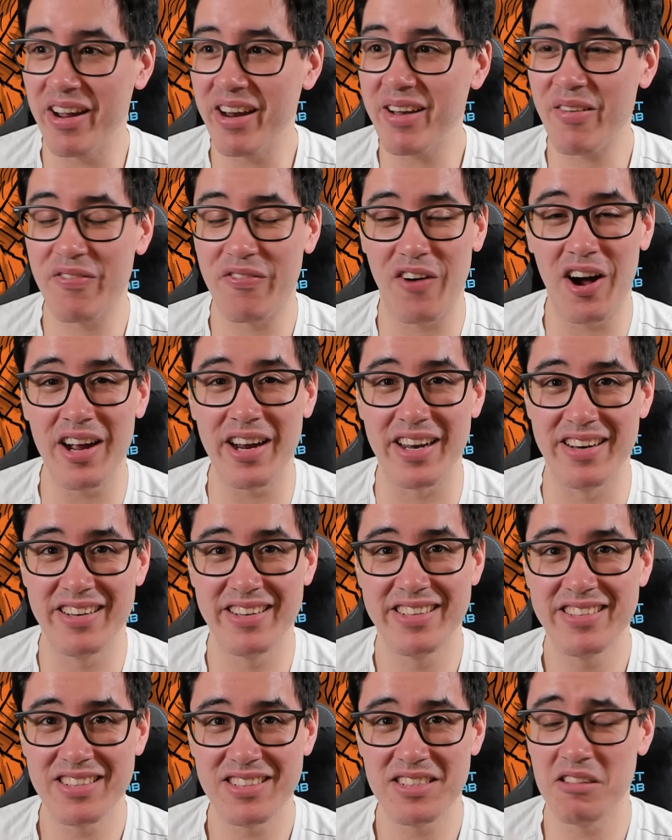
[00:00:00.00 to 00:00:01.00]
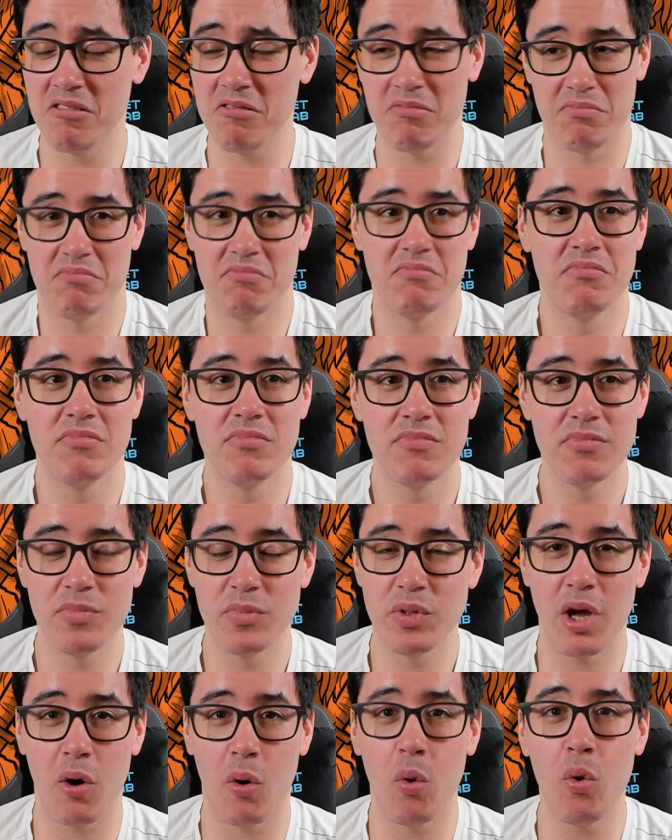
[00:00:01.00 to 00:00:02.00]
It's fine.
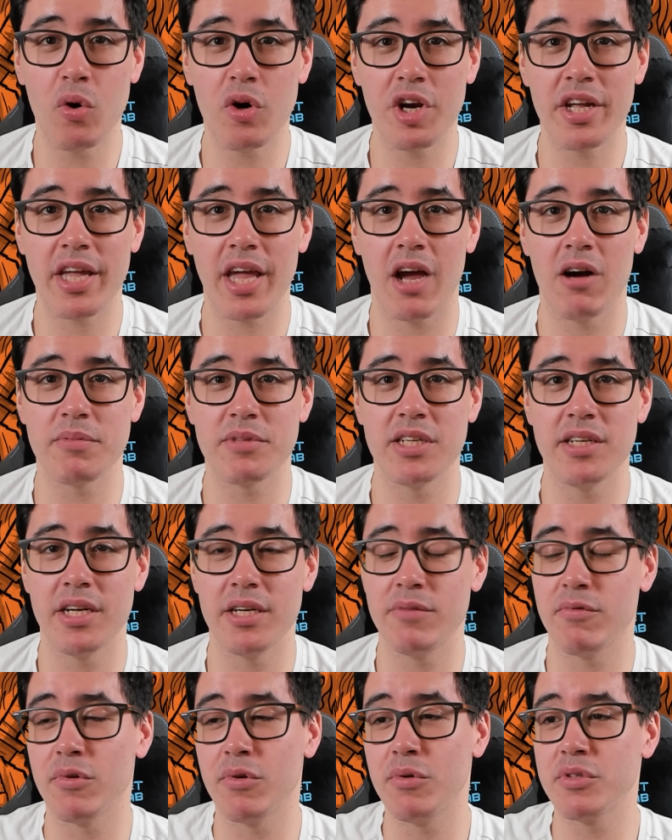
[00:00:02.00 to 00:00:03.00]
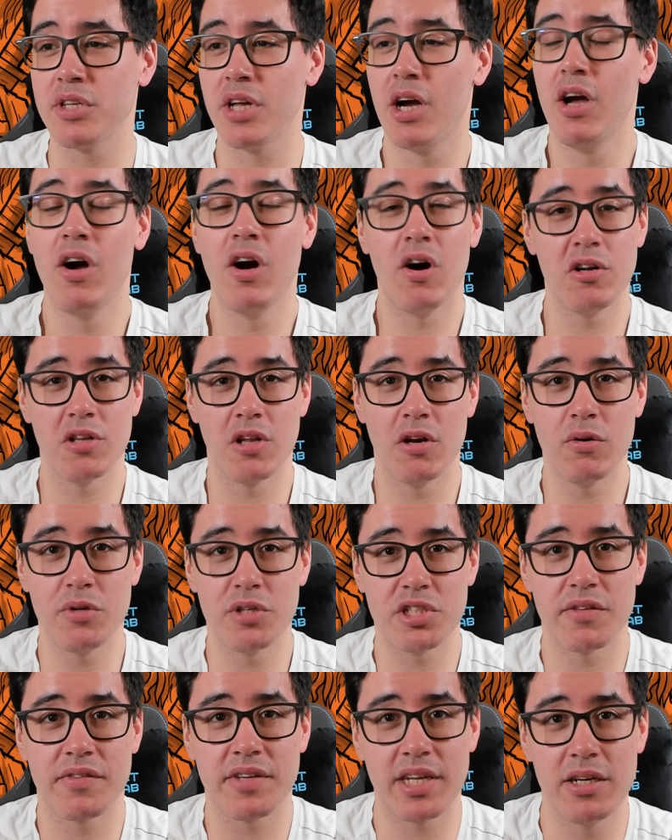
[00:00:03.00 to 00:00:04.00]
They're all going to get up-to-date rules on the
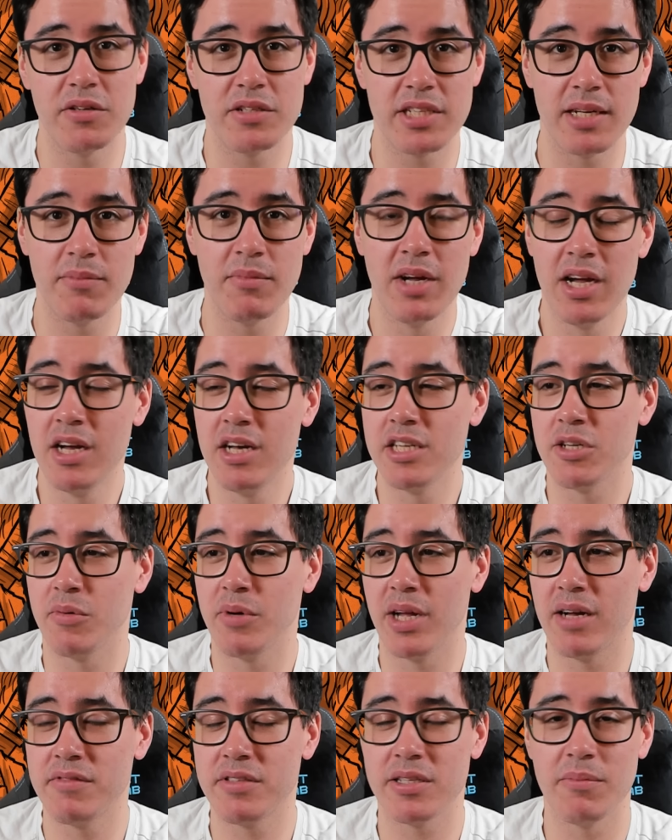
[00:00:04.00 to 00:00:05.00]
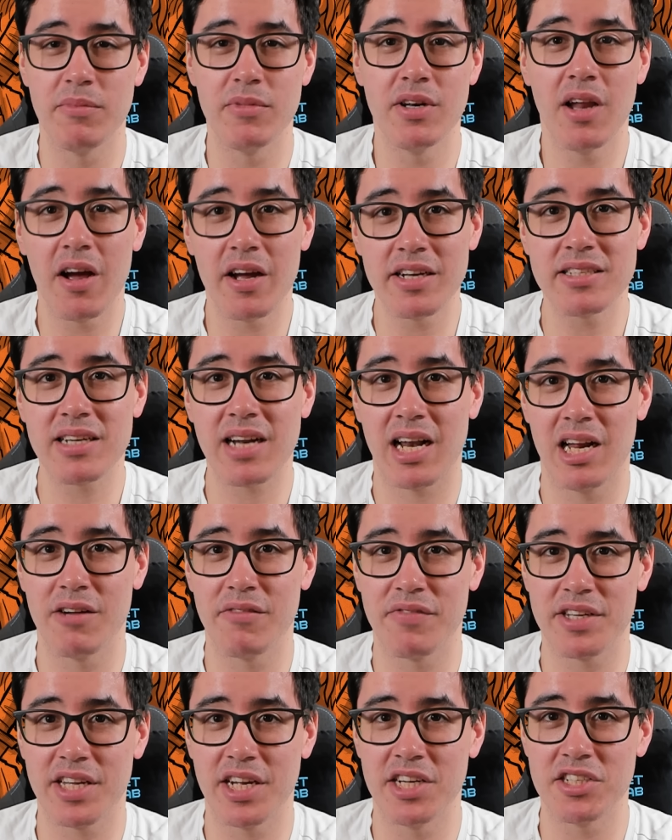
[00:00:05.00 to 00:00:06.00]
launch of Kill Team, so we have some nice
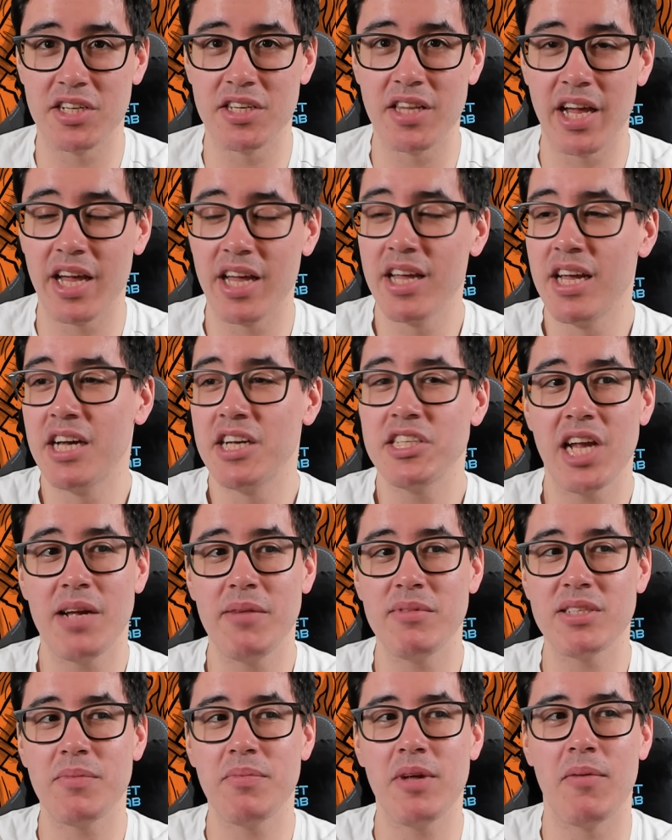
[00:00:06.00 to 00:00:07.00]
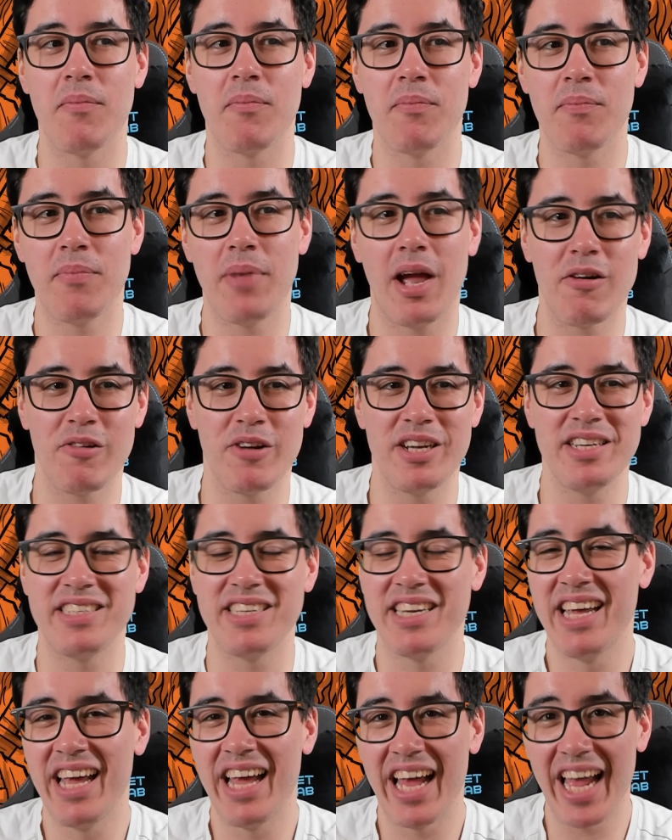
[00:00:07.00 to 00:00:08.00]
clarification there. Shame it's a bit buried
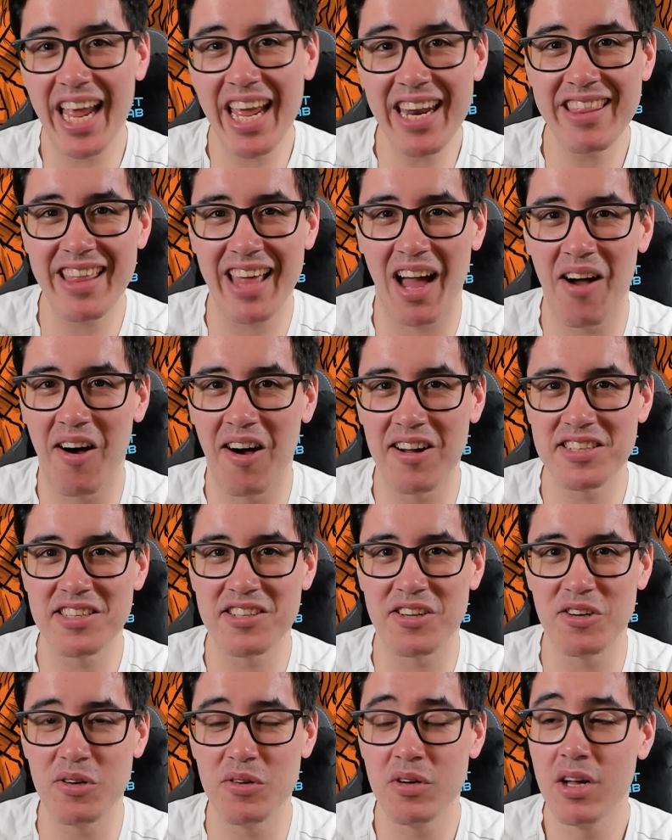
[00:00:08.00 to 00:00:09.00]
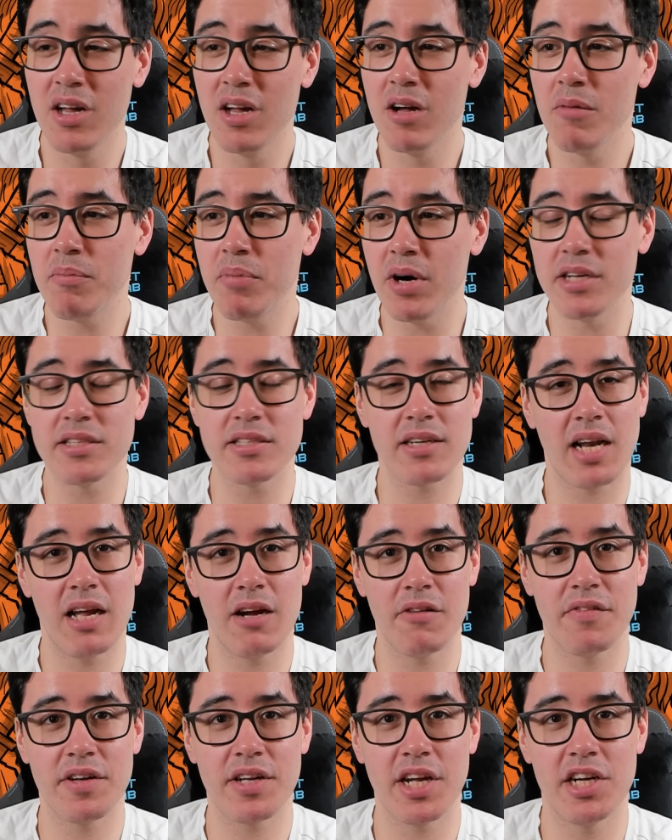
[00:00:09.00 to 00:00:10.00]
in that article, but it's
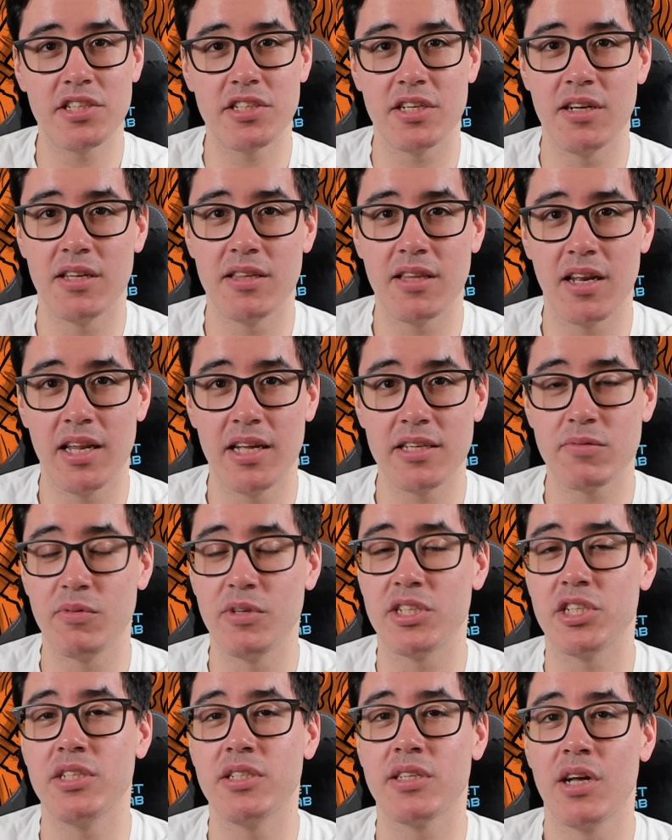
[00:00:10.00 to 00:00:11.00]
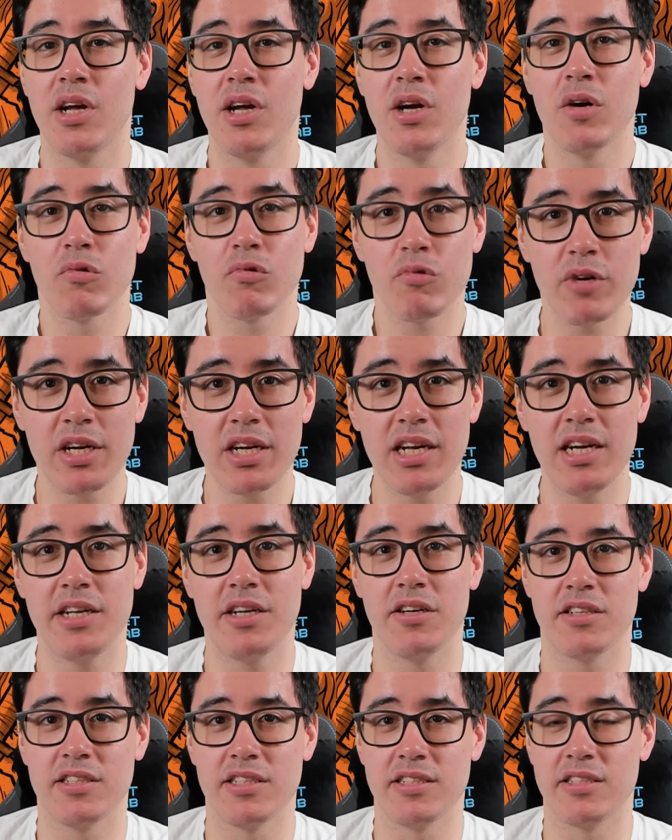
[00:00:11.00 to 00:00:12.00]
clarification nonetheless, which is really
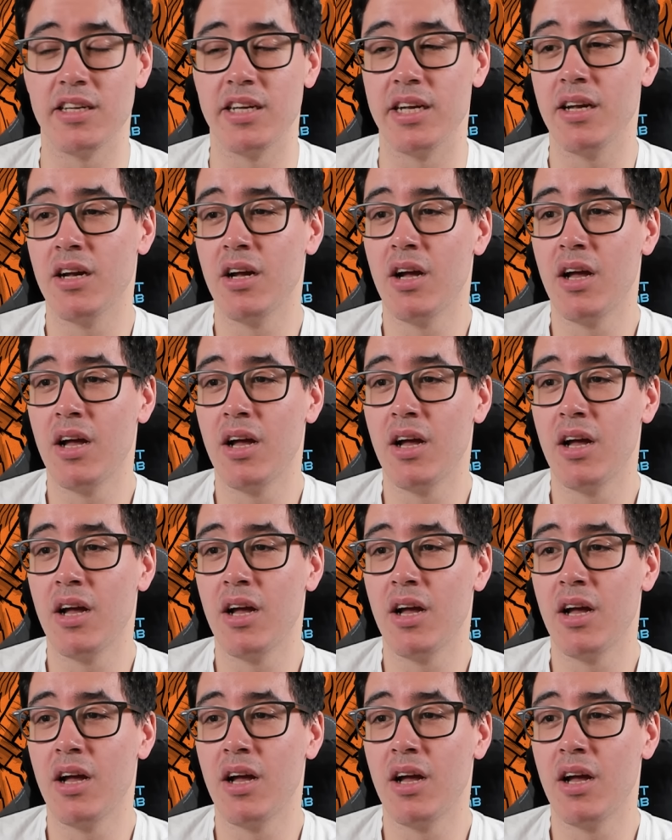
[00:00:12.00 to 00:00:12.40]
good to see.